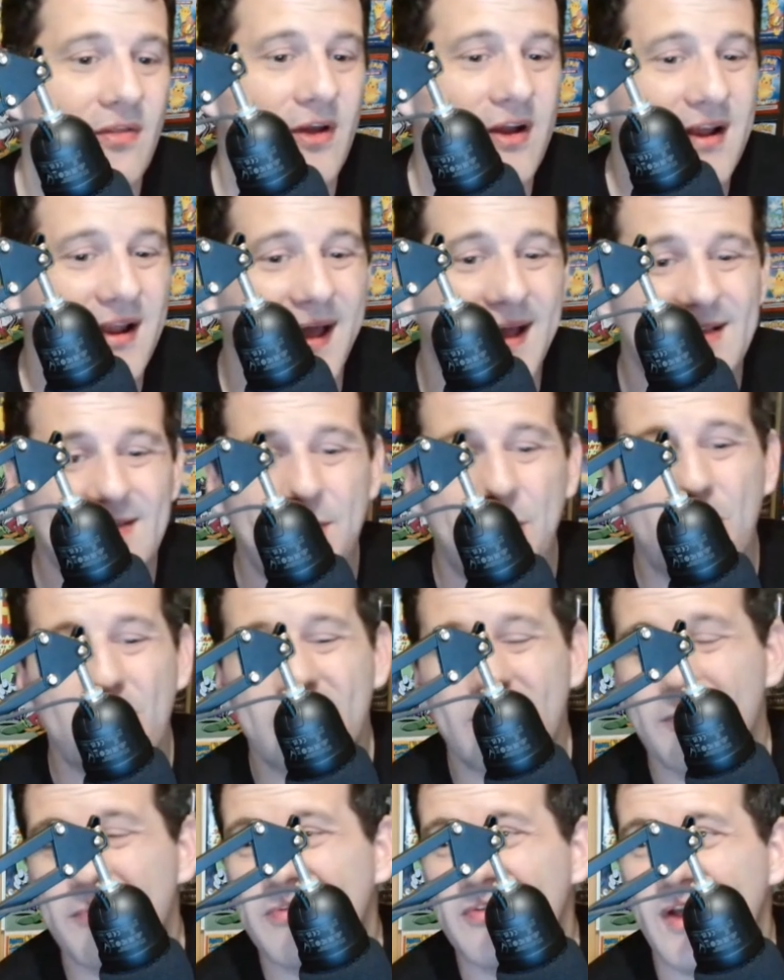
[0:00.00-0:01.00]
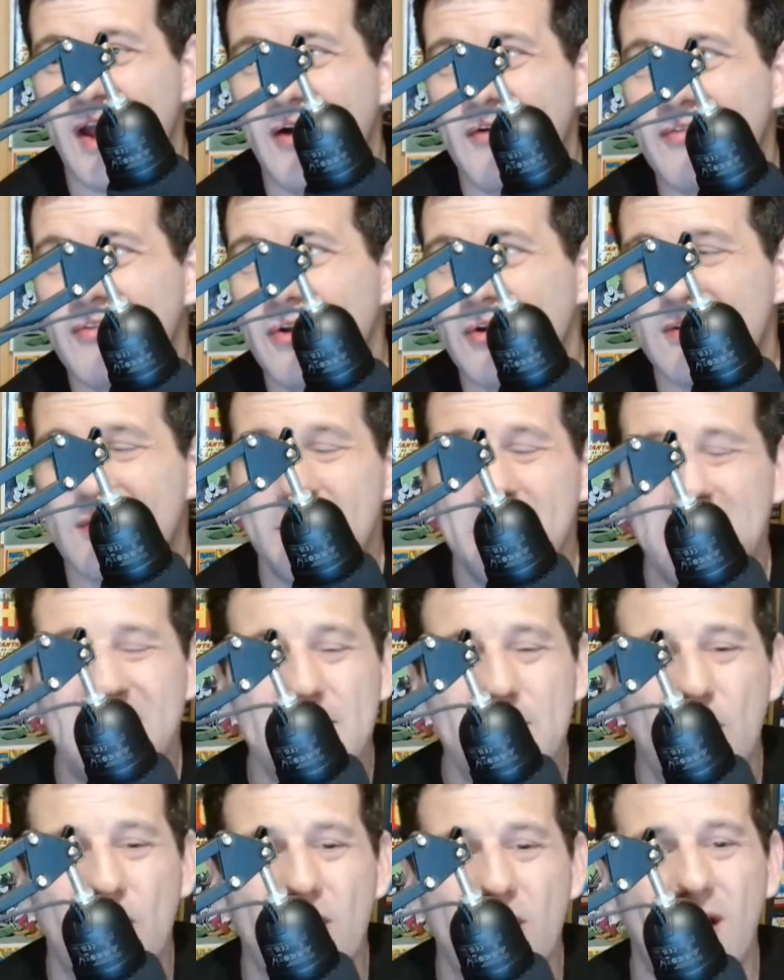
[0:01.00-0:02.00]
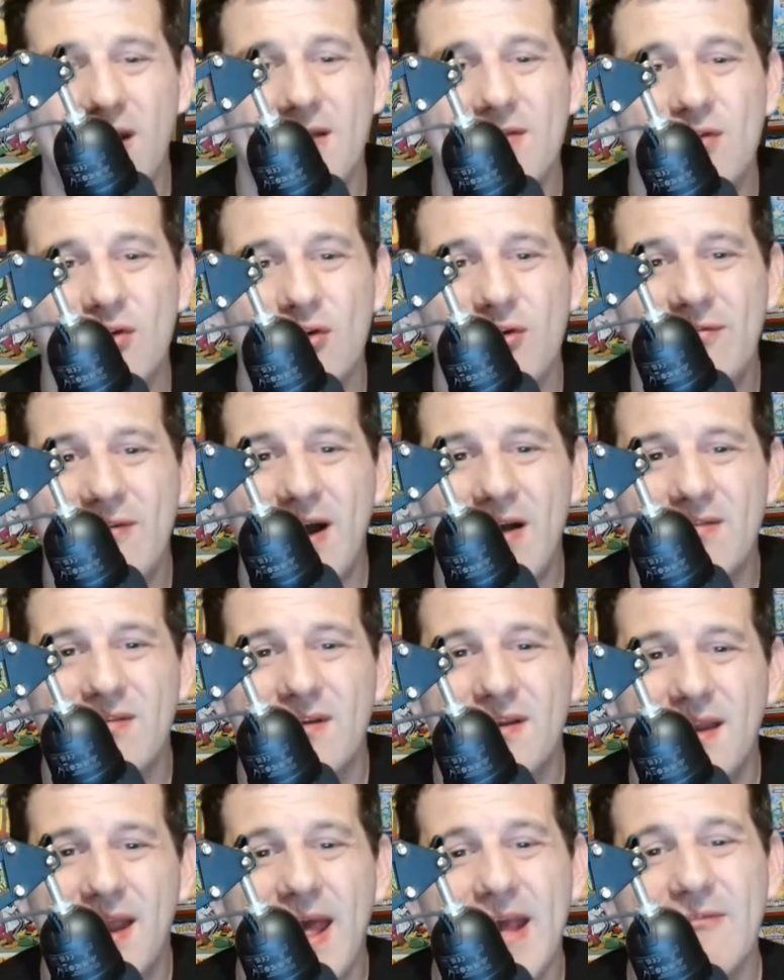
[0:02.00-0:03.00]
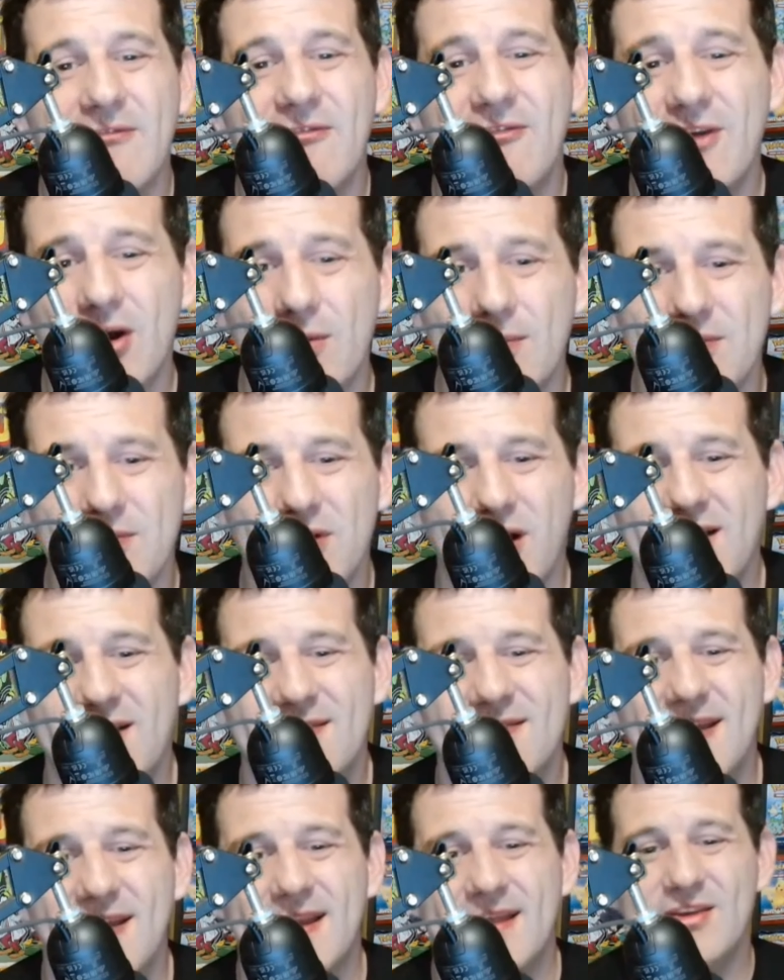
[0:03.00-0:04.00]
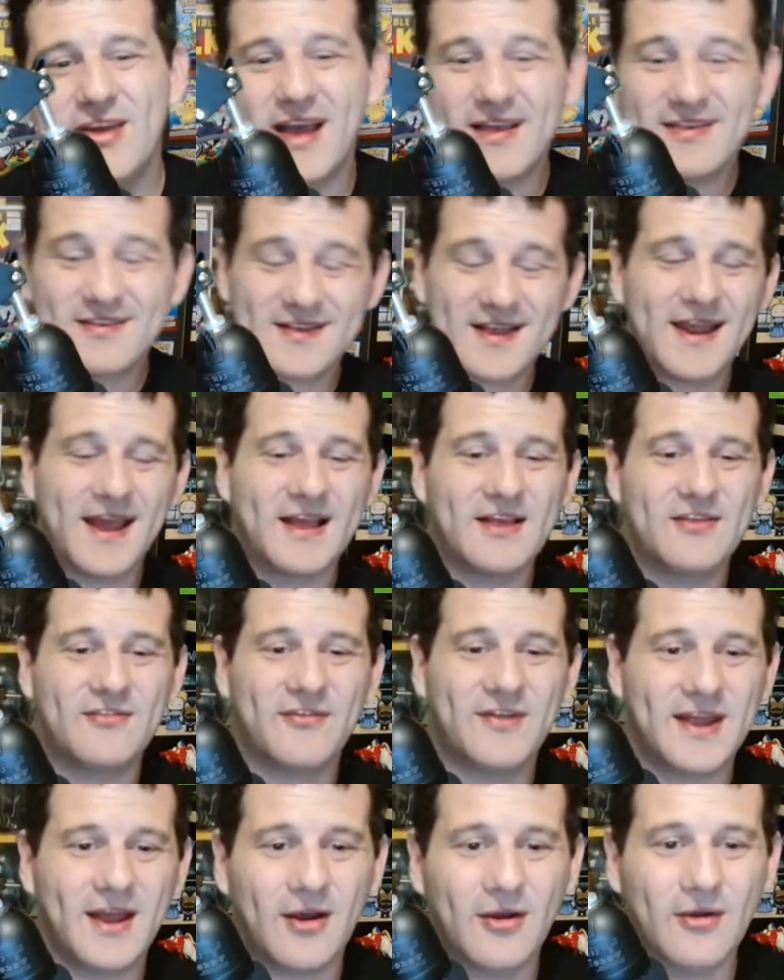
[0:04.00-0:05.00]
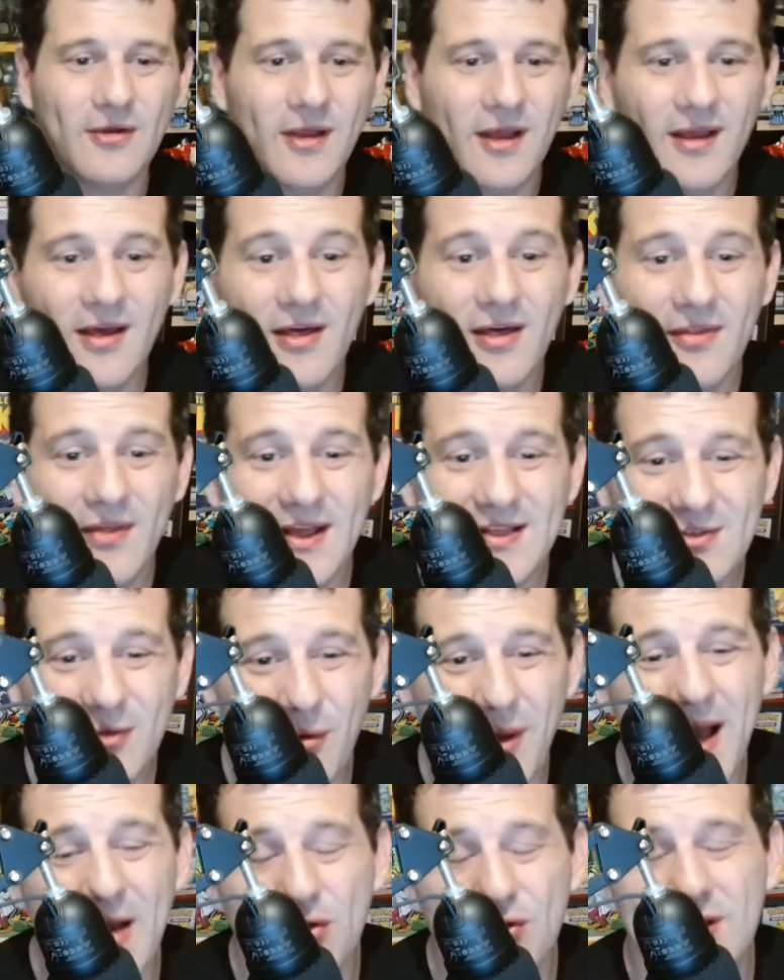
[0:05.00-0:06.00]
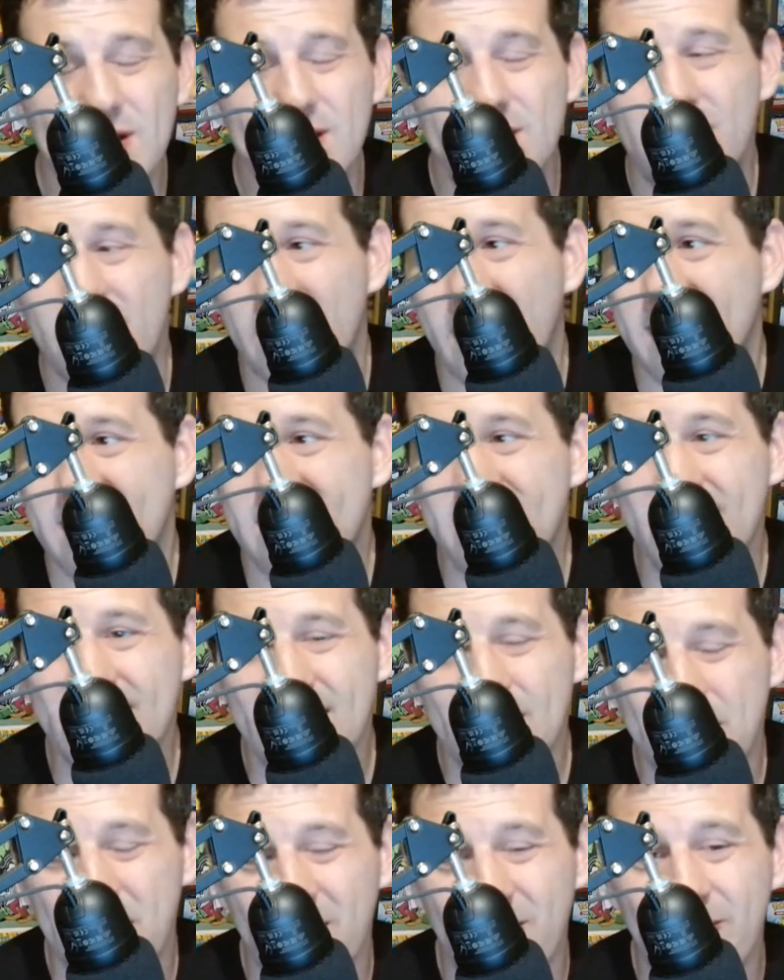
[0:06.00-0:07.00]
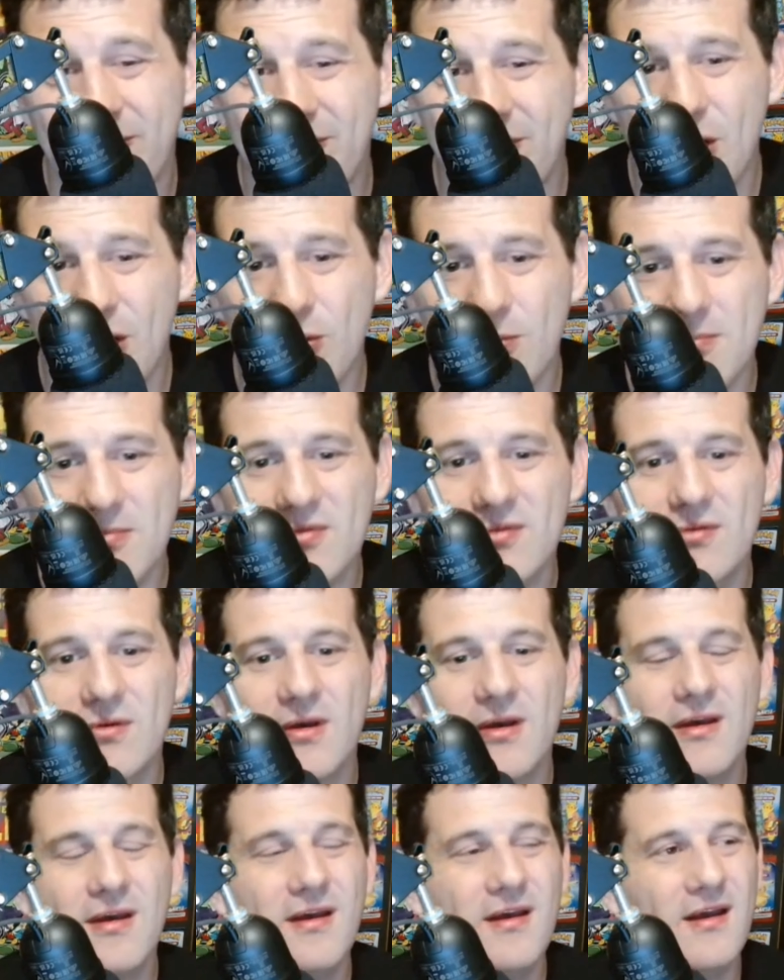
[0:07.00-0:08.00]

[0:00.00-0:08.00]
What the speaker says: The collectibles themselves look to me more like the 2008 films. Like I said in yesterday's video, they do actually look like Tinkerbell films.